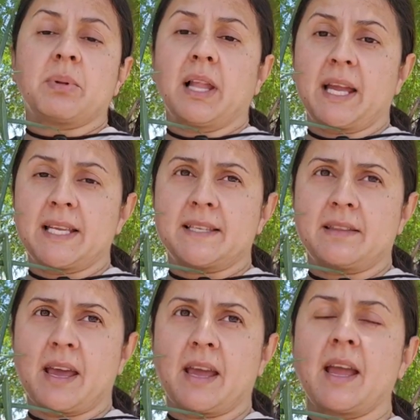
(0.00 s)
place
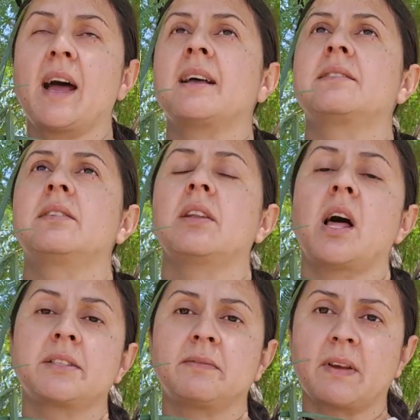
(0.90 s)
that has
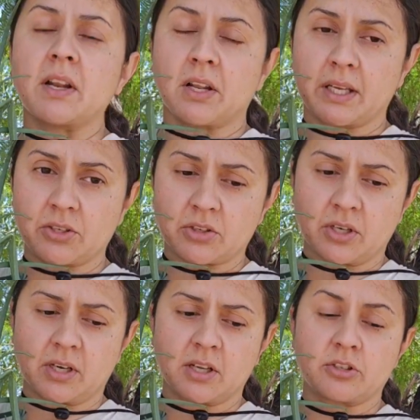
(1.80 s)
lots of
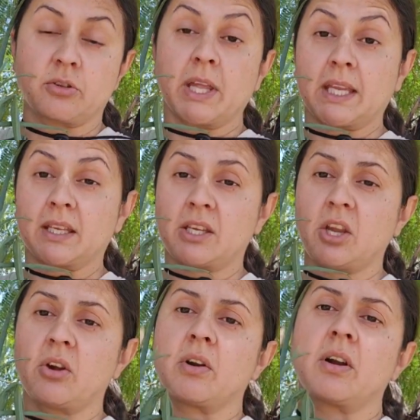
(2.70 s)
ventilation so they can
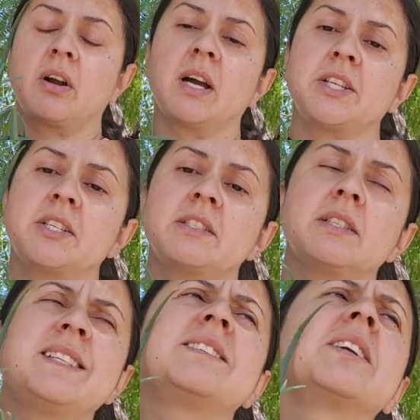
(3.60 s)
cure. Onions
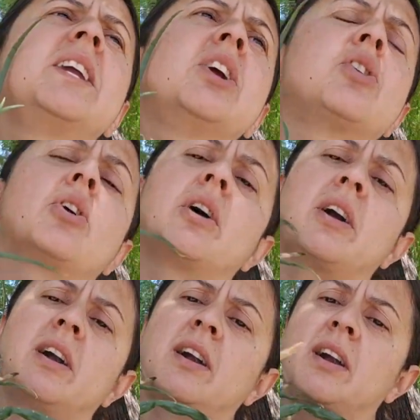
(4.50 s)
need to
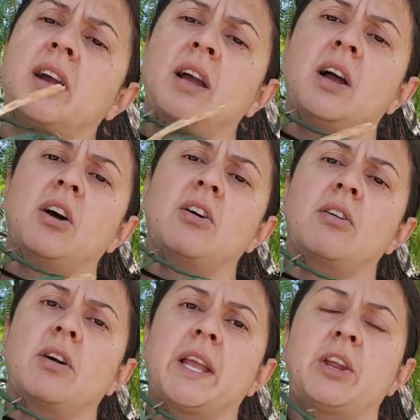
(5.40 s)
cure
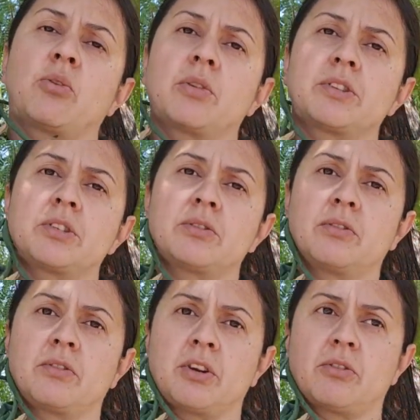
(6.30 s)
in order
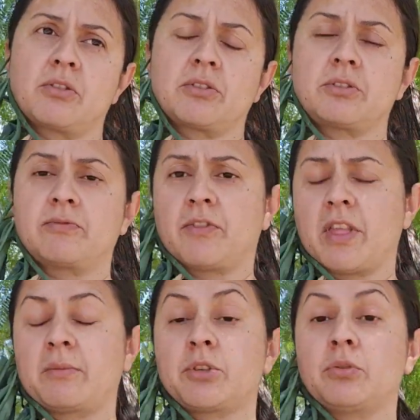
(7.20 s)
for
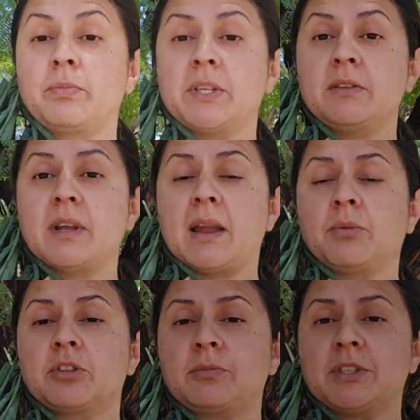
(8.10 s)
them to be
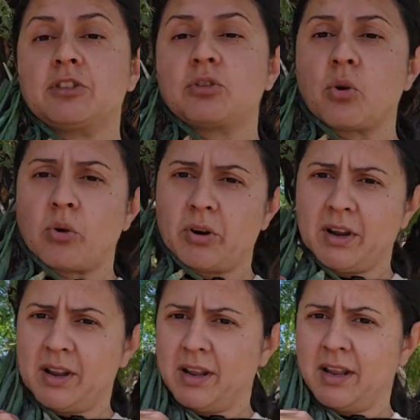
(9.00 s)
able to be stored